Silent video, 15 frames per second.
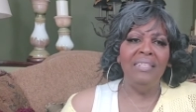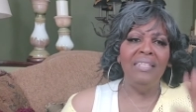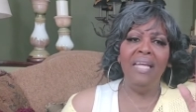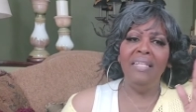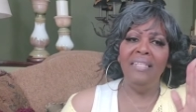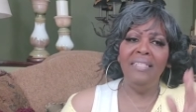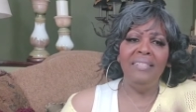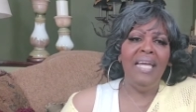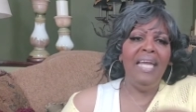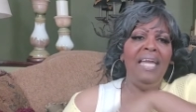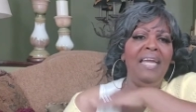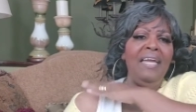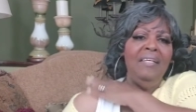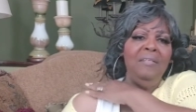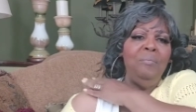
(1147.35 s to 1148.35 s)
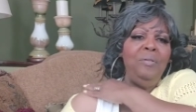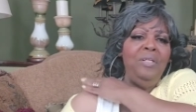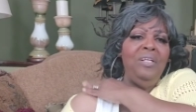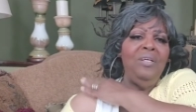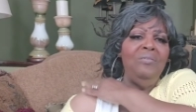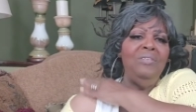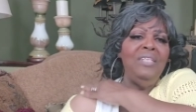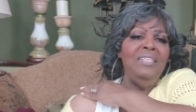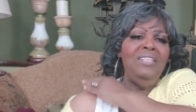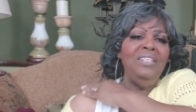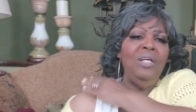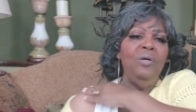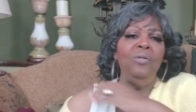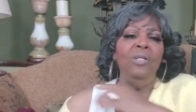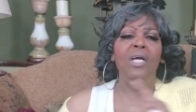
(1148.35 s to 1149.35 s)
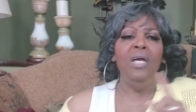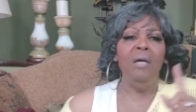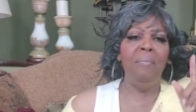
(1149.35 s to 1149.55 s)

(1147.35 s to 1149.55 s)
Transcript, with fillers: Take this hand, put it on this shoulder,